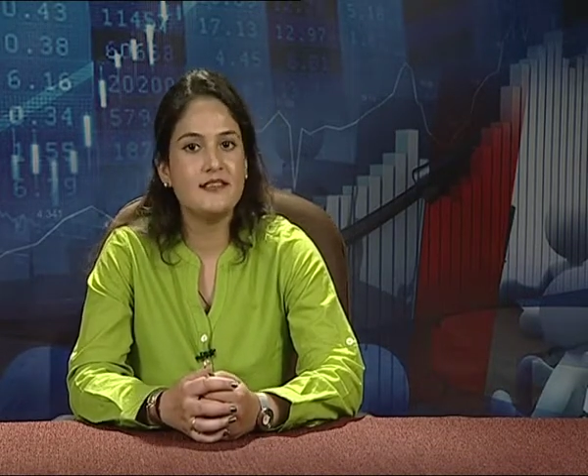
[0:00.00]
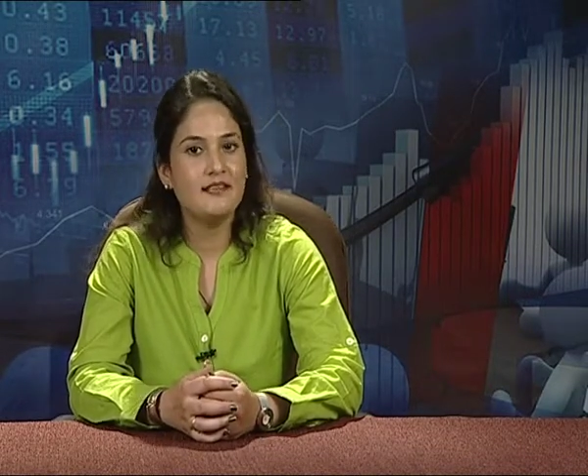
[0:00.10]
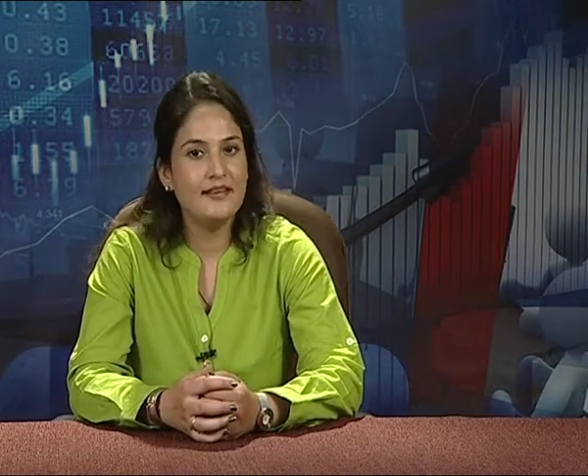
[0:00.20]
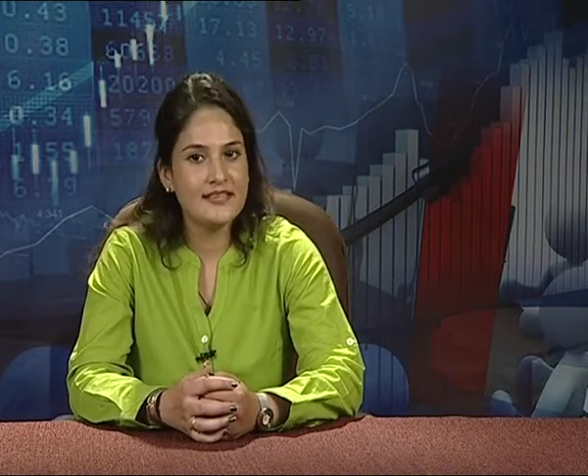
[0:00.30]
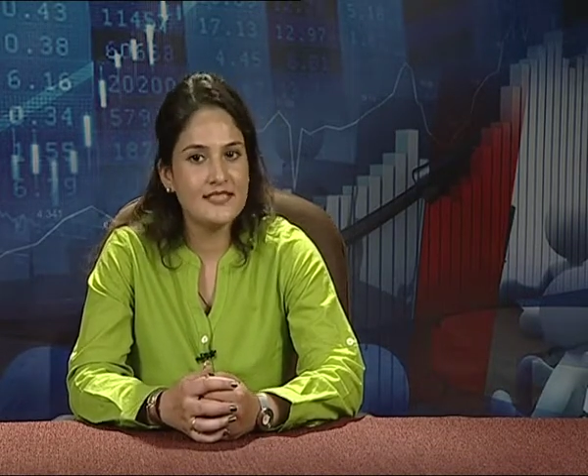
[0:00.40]

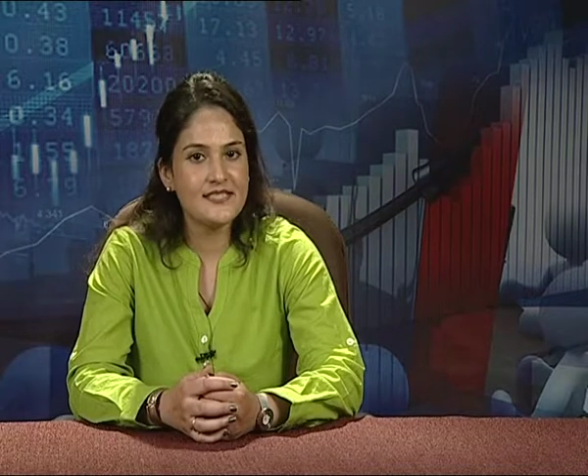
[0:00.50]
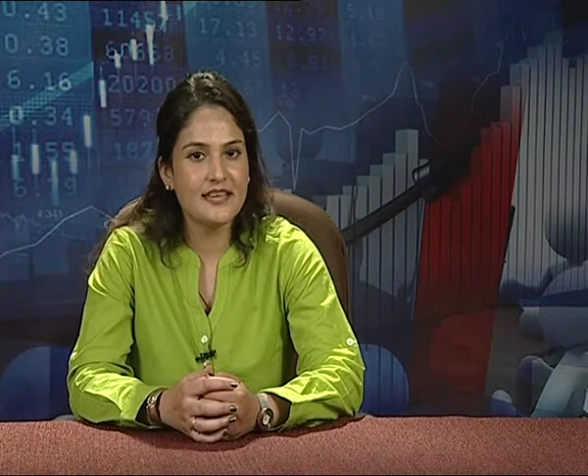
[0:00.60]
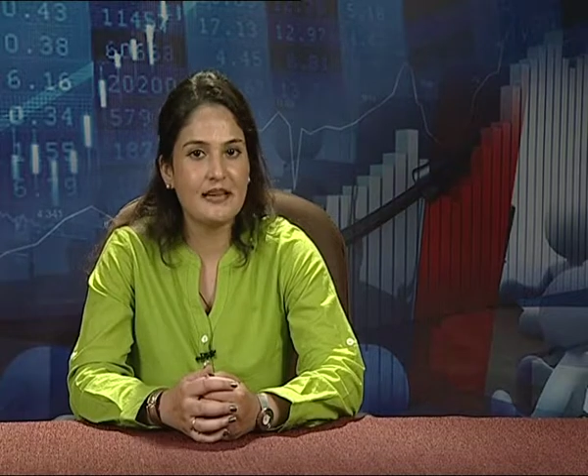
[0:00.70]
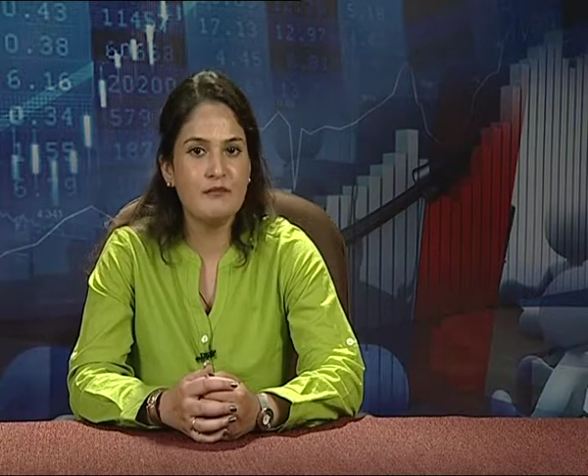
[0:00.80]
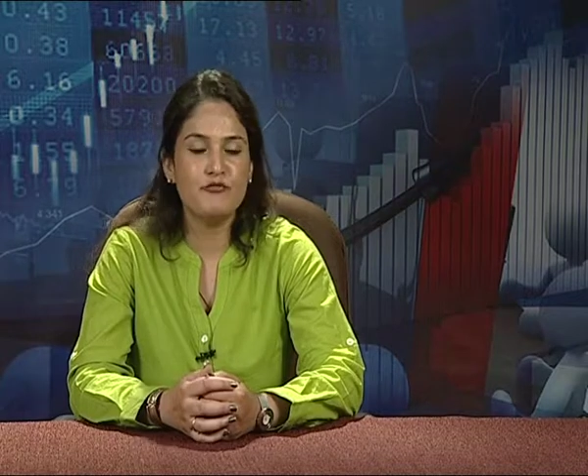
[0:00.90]
less
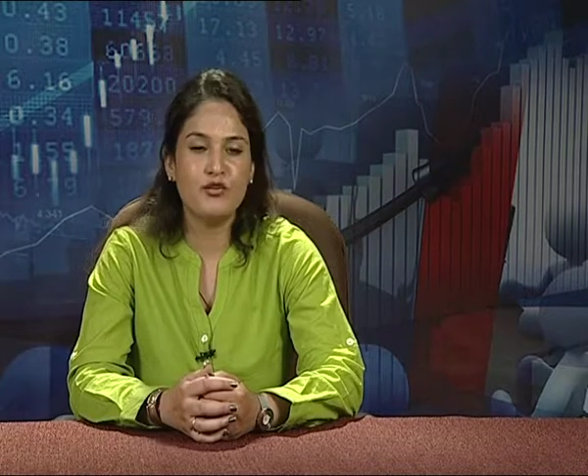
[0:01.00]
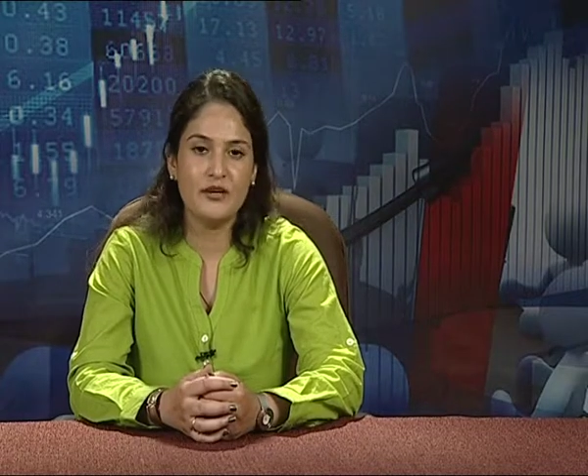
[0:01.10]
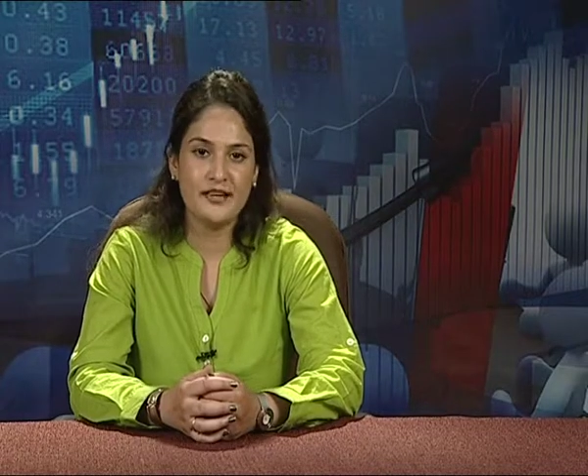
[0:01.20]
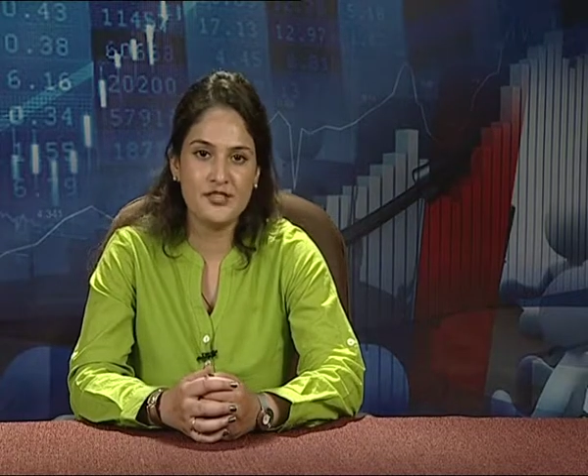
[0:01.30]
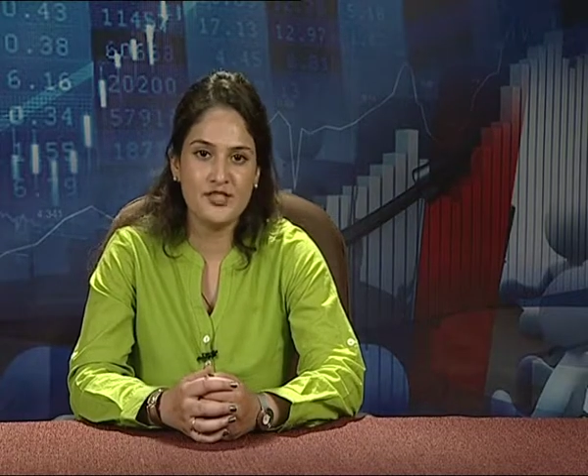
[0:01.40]
time for
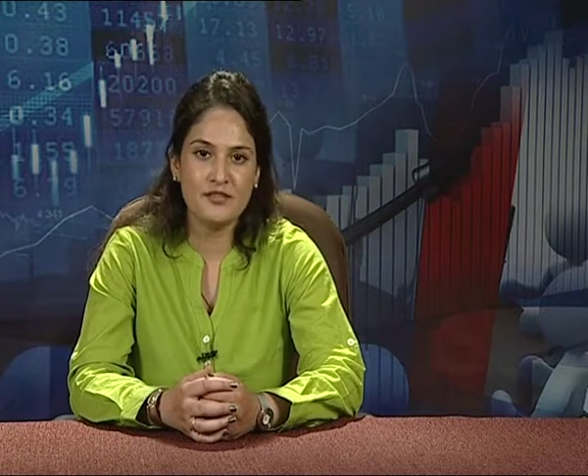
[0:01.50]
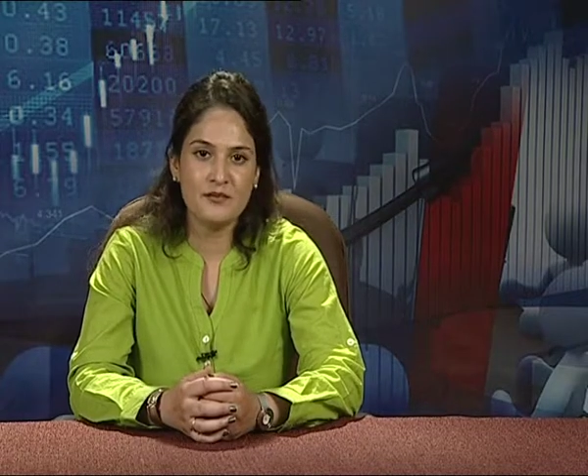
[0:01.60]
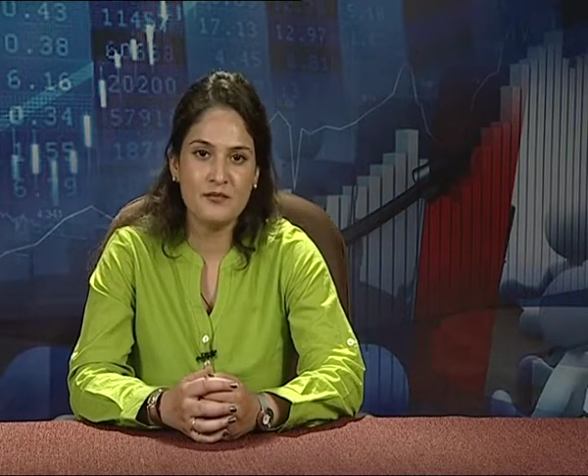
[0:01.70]
leisure